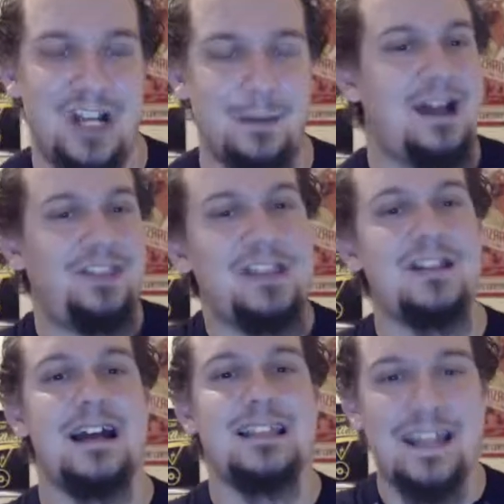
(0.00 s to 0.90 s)
gentlemen, I think
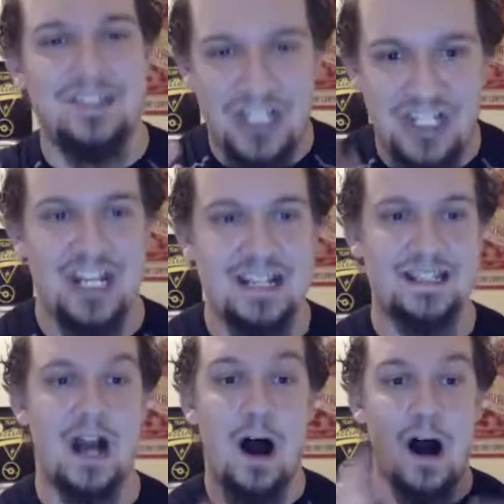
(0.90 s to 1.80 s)
you guys get the
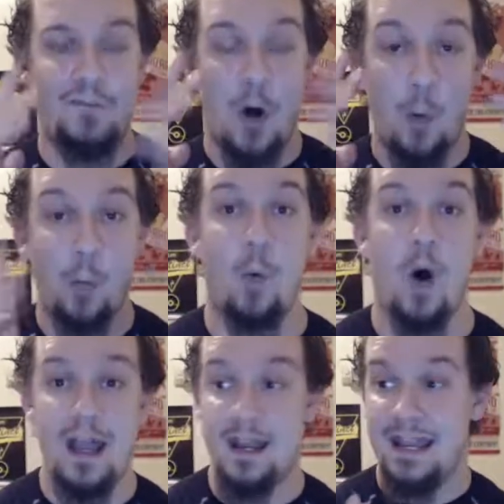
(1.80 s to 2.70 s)
gist of
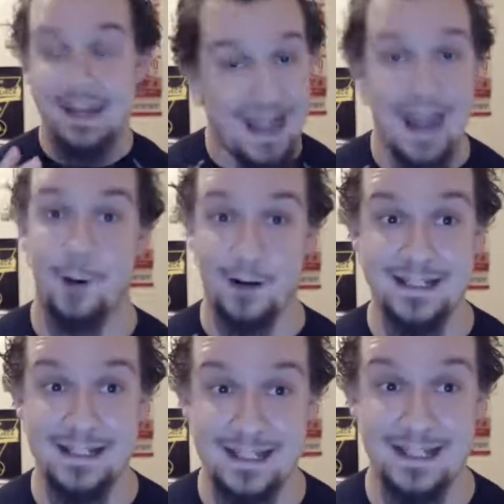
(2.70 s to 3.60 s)
what
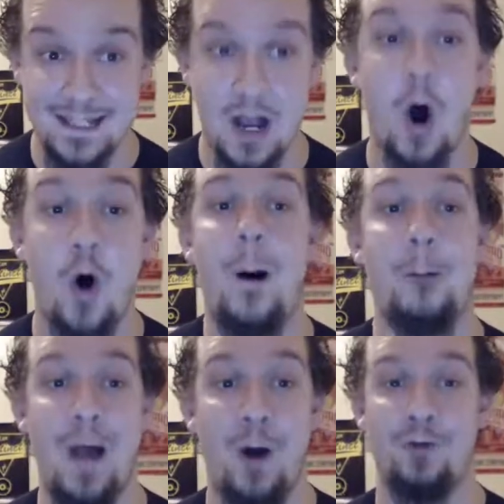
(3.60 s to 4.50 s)
Inheritance is all
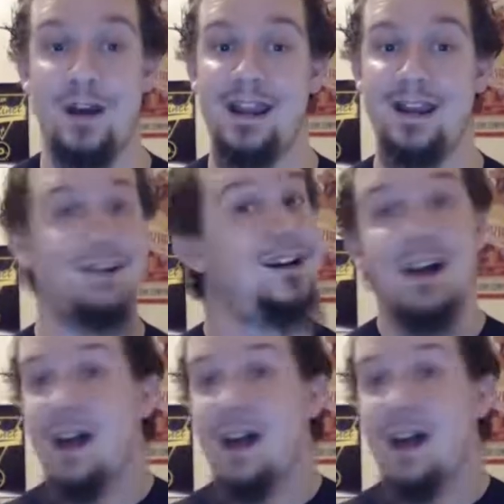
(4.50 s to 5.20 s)
about right here.